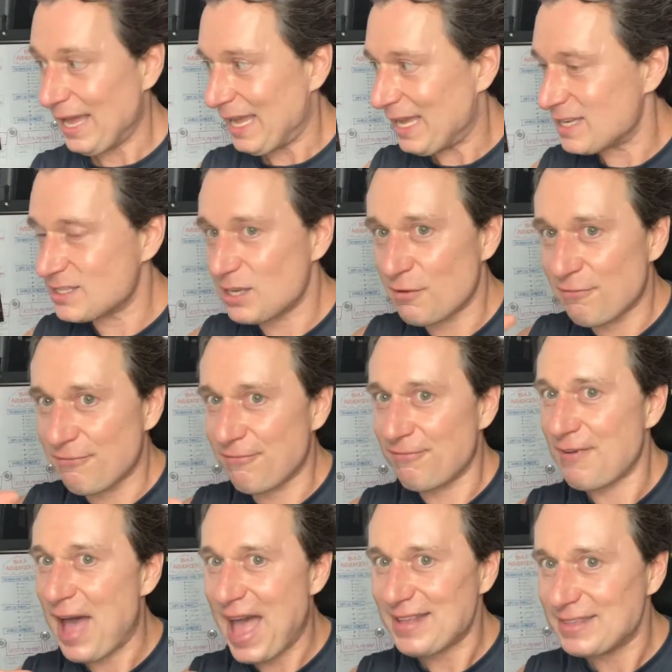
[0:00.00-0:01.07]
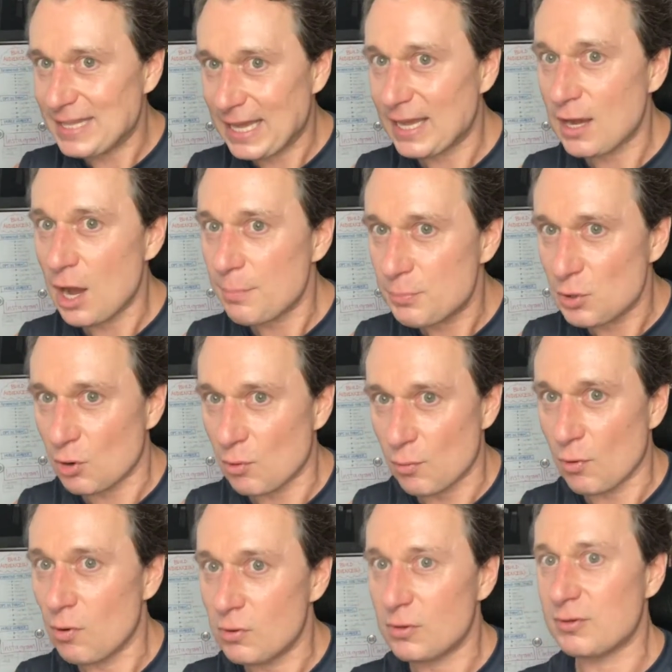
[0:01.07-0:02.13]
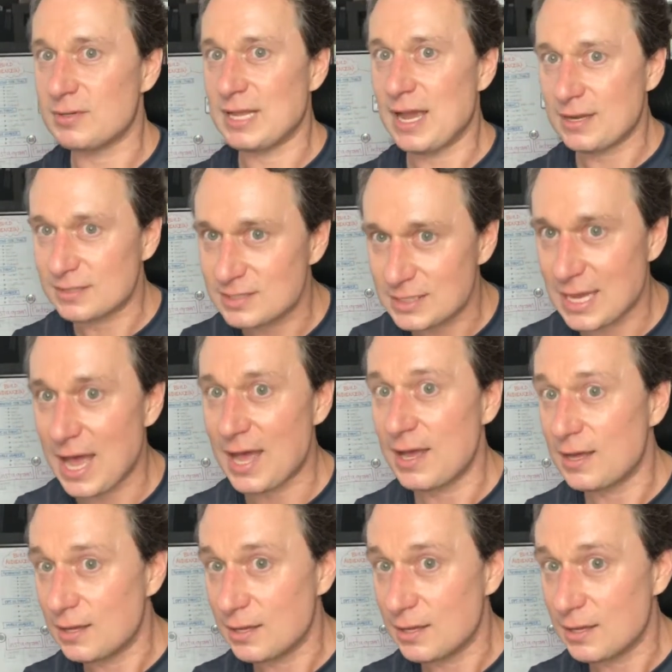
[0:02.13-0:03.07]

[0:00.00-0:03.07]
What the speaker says: is fattening up your Rolodex, yeah?